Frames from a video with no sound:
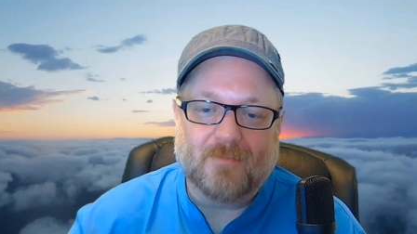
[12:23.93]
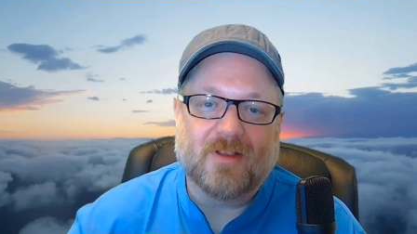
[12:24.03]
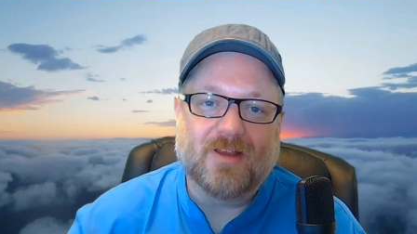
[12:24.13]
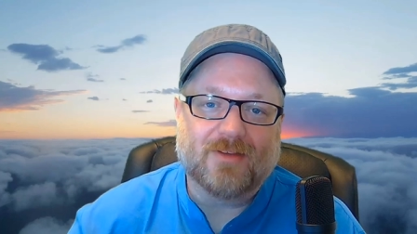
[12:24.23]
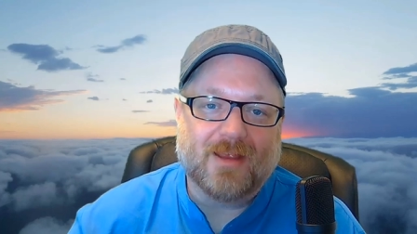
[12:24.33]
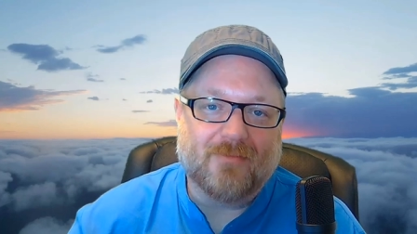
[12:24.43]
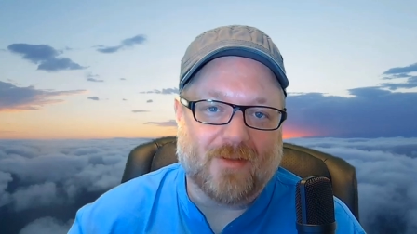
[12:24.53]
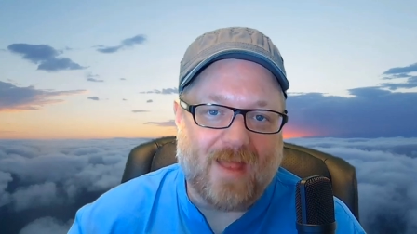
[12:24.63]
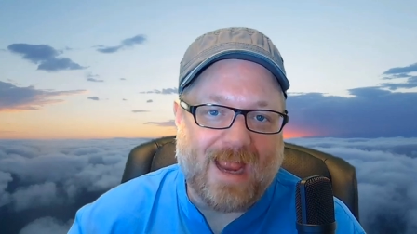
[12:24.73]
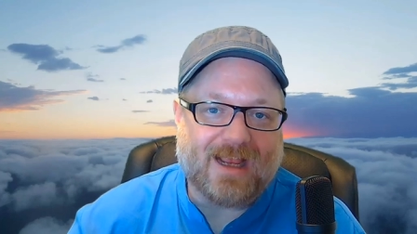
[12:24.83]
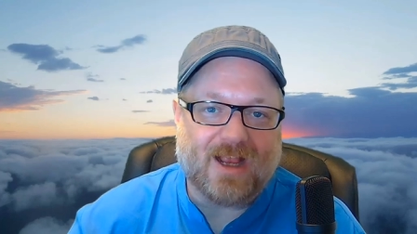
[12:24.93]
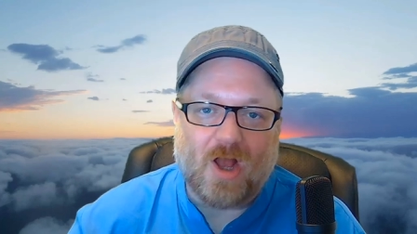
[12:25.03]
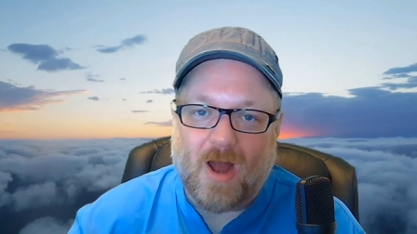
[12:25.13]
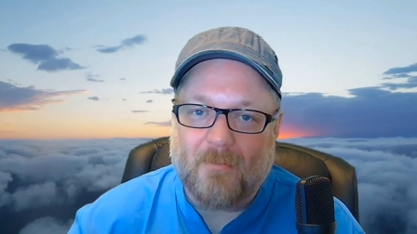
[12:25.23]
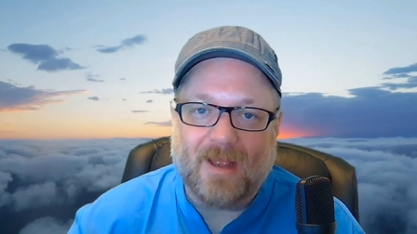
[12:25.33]
Please leave a like, a
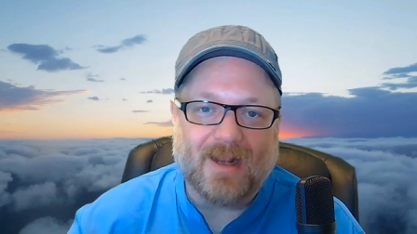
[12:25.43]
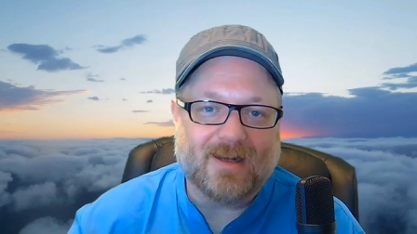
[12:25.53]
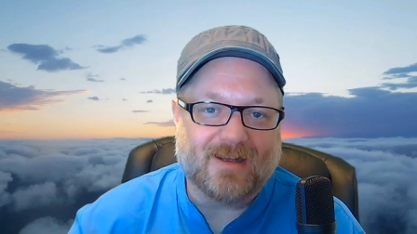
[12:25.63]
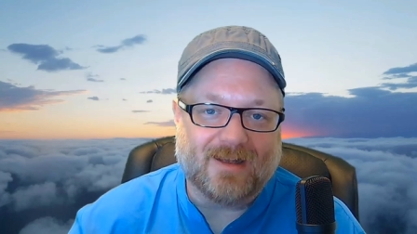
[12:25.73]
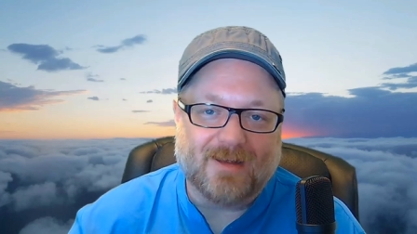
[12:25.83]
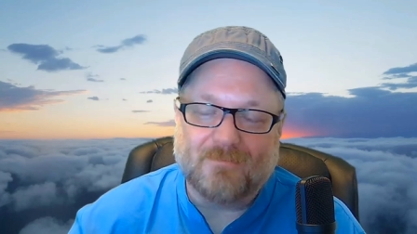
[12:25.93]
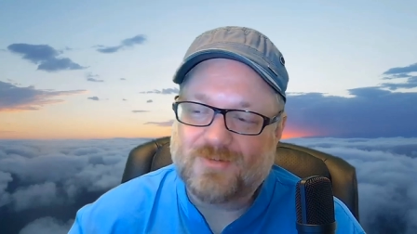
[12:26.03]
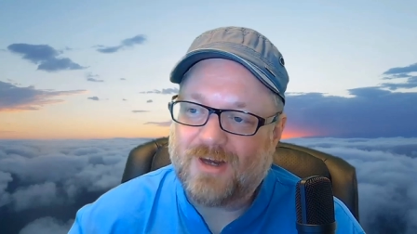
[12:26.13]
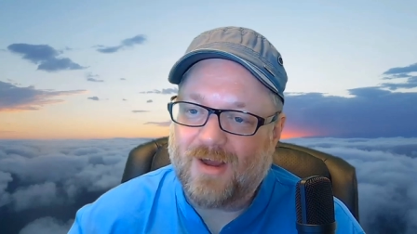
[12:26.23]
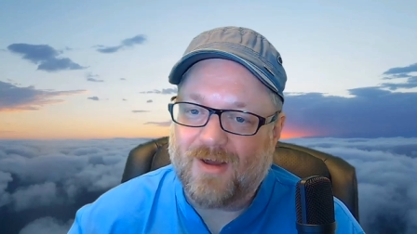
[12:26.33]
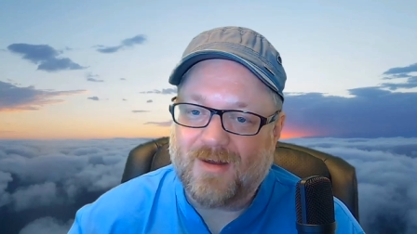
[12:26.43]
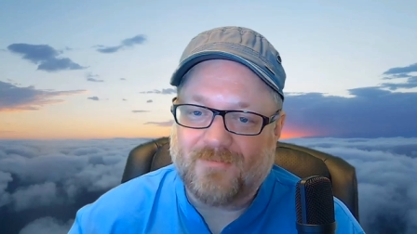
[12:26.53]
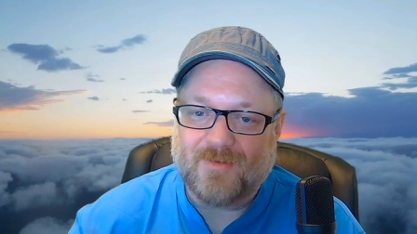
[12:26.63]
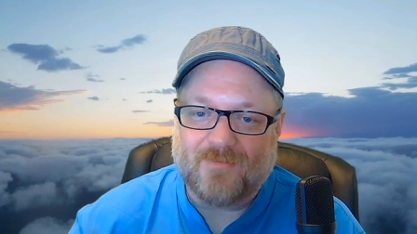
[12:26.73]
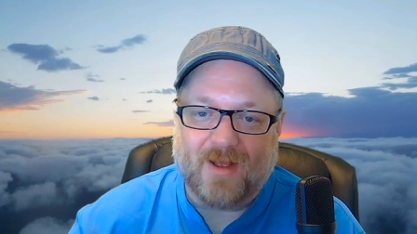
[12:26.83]
comment, share it
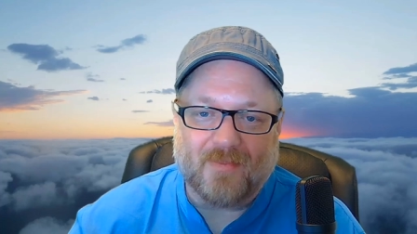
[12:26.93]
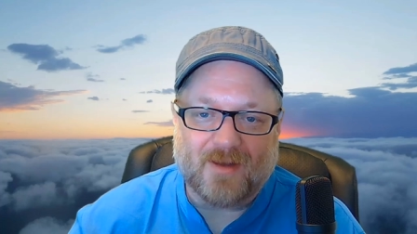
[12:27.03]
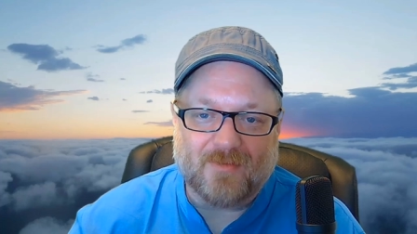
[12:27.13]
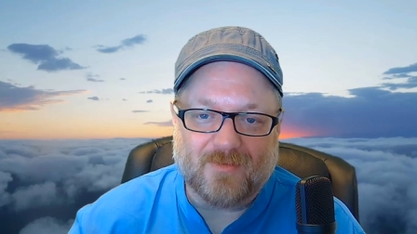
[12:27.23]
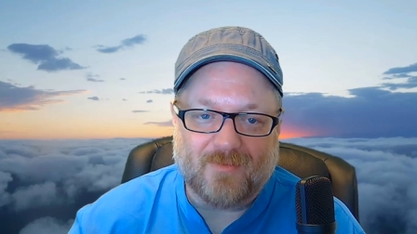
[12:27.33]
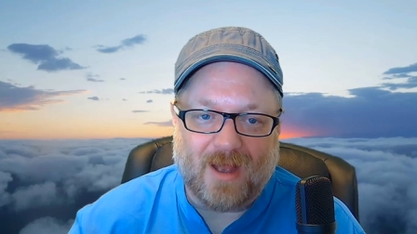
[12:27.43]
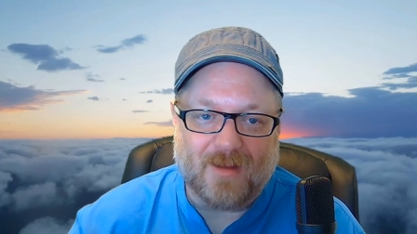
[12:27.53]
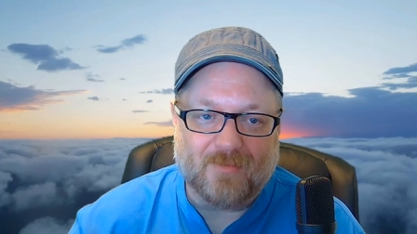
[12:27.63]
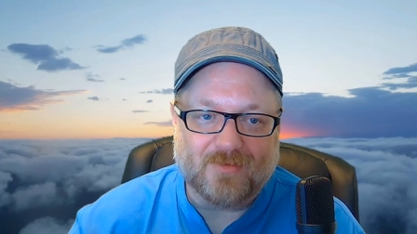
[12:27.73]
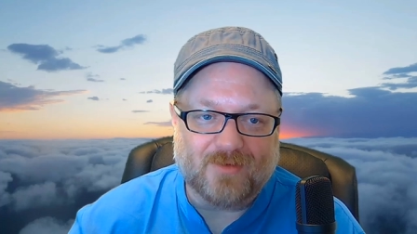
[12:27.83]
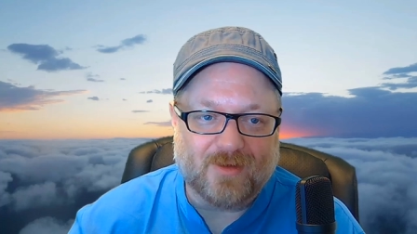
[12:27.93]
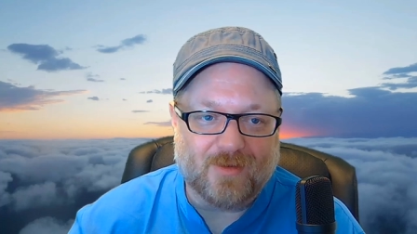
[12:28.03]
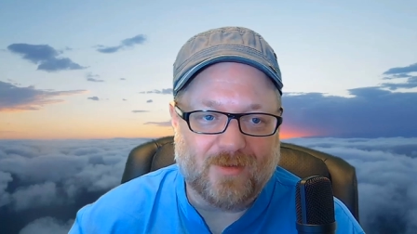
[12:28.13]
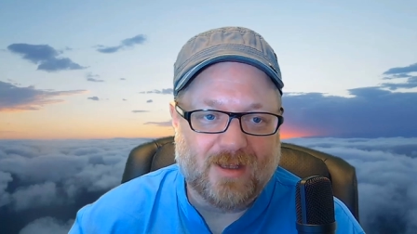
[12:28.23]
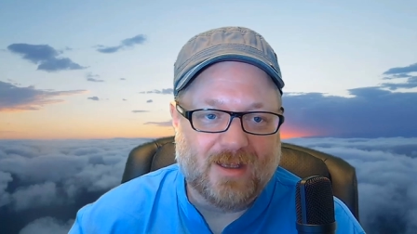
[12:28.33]
if you felt that it was valuable to
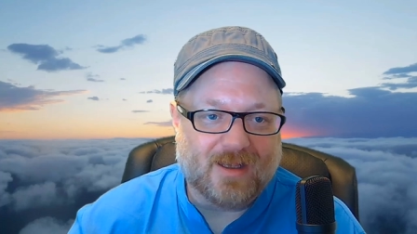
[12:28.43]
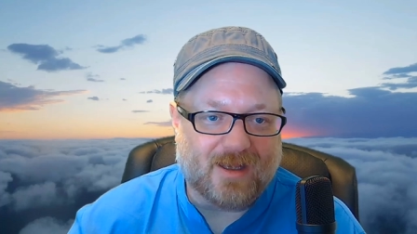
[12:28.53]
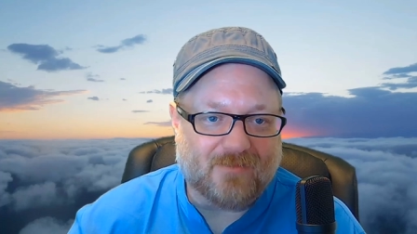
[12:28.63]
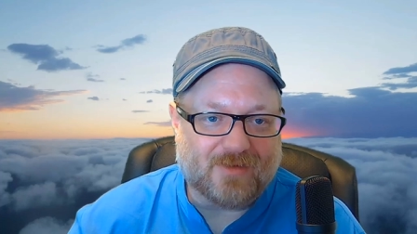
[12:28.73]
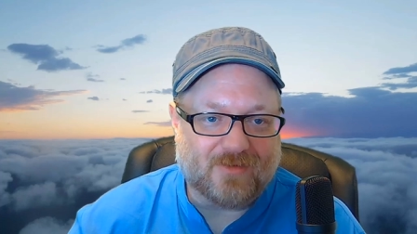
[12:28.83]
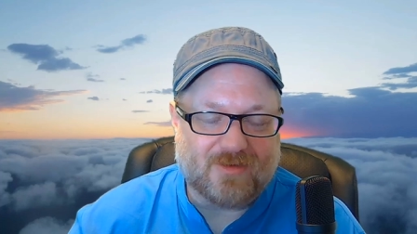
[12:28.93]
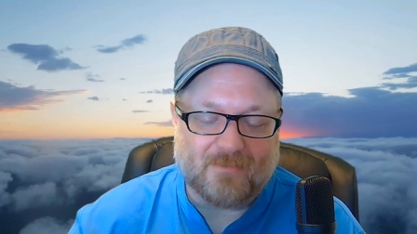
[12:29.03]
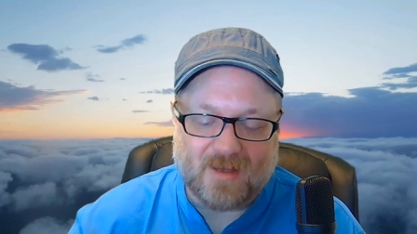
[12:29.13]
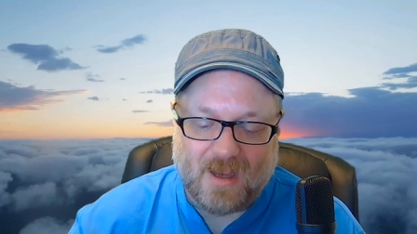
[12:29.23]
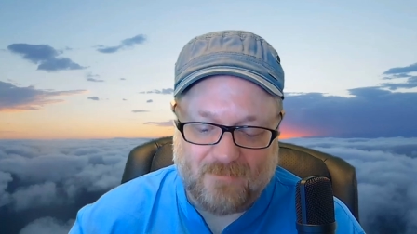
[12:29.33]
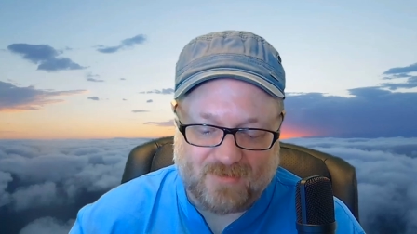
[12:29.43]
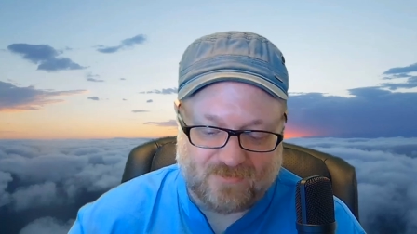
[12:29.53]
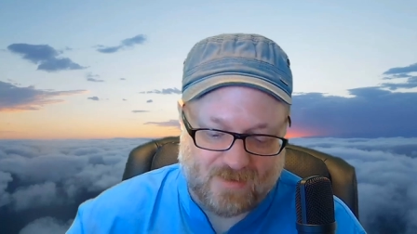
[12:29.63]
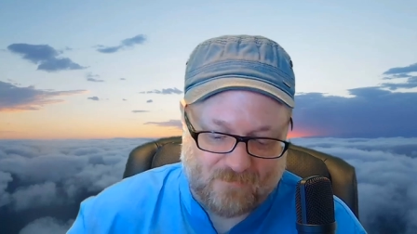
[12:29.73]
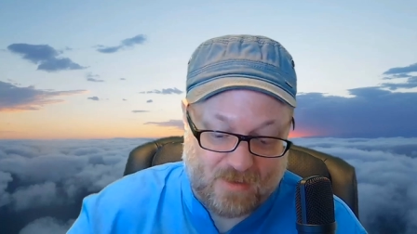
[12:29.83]
you. If there's something I
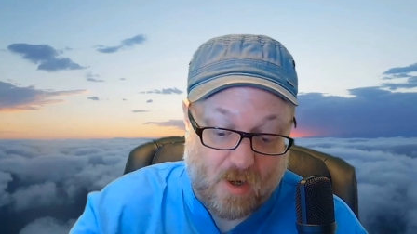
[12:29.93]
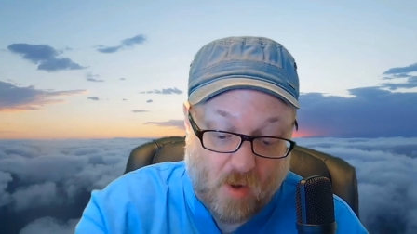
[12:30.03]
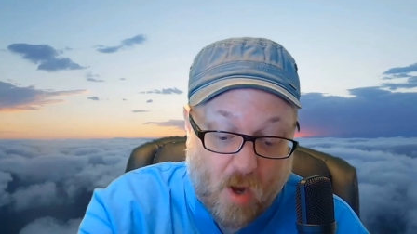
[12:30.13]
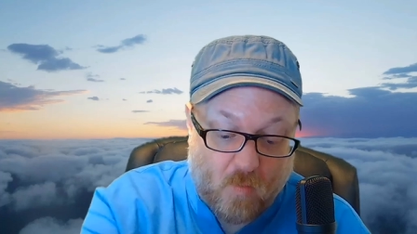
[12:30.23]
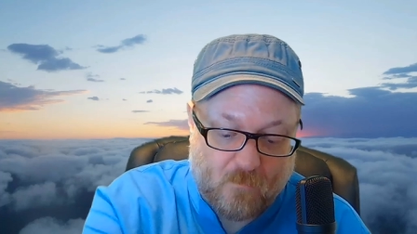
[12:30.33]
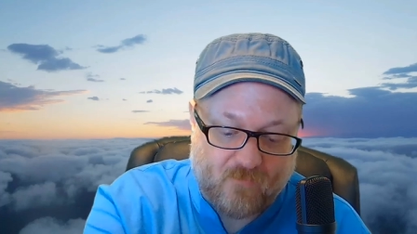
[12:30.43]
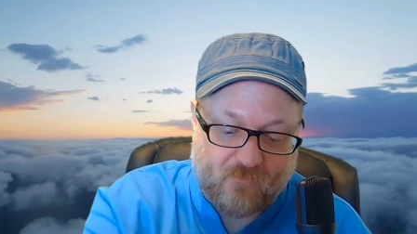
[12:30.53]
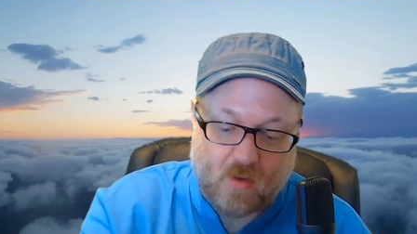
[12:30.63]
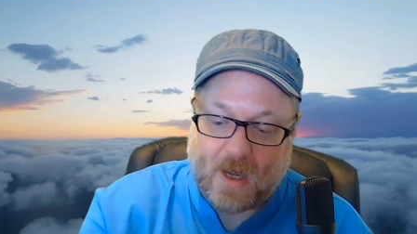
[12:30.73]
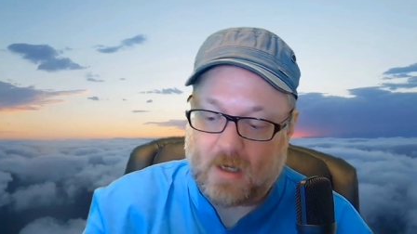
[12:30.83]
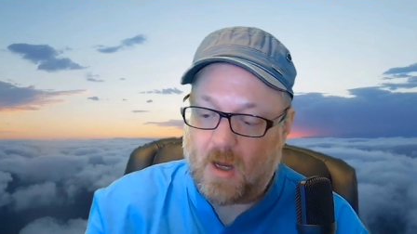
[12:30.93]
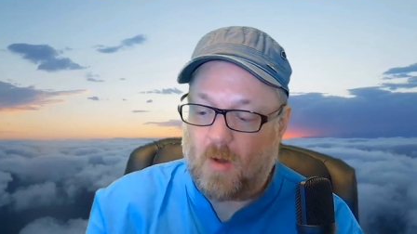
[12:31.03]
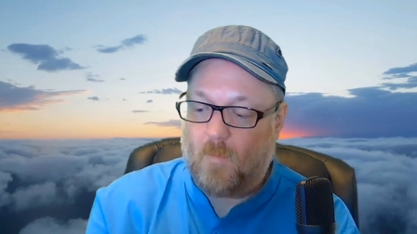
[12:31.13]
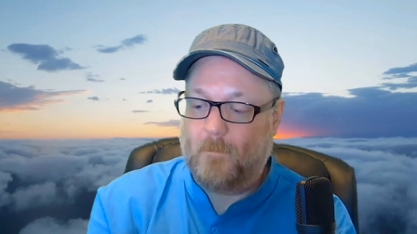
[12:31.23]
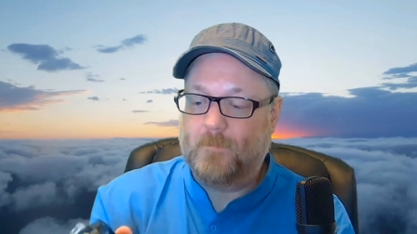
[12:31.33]
missed, let me know. Oh, before I go.